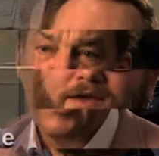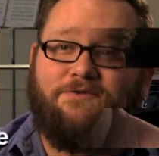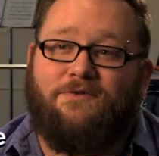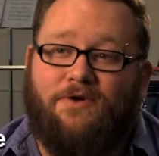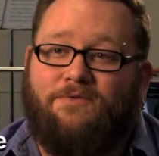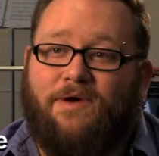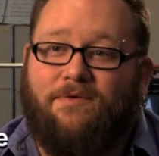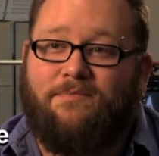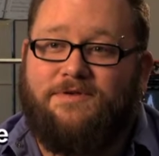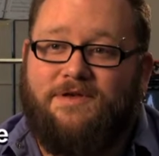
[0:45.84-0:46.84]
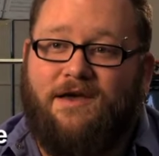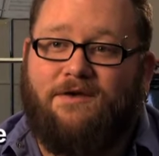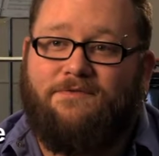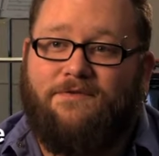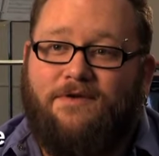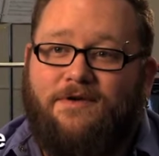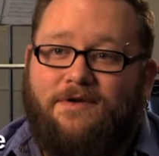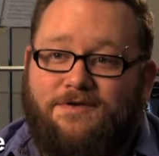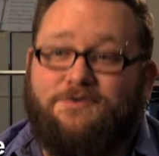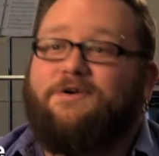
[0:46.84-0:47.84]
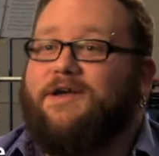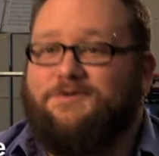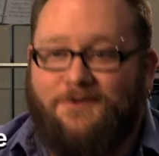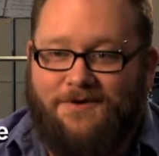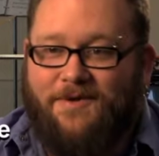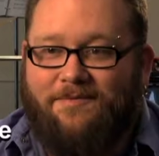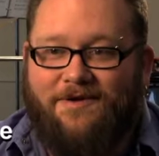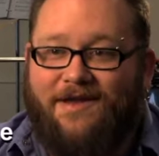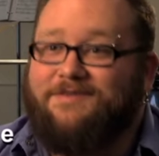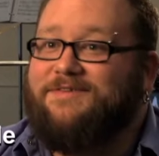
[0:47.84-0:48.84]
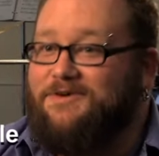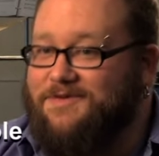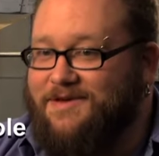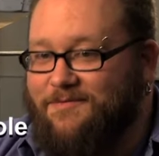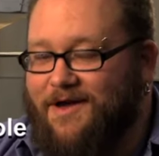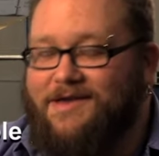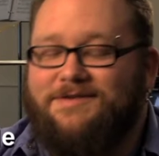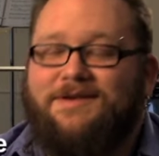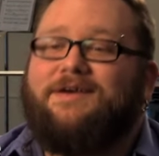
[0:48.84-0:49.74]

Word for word: Andrew Lloyd Webber himself, Sir Andrew Lloyd Webber and Sir Tim Rice,